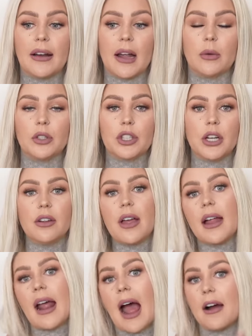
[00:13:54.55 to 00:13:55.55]
and I will share
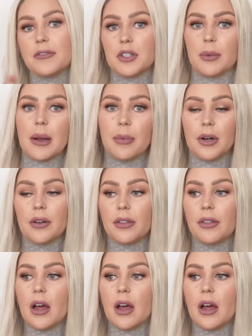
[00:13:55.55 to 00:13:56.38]
that after my birth.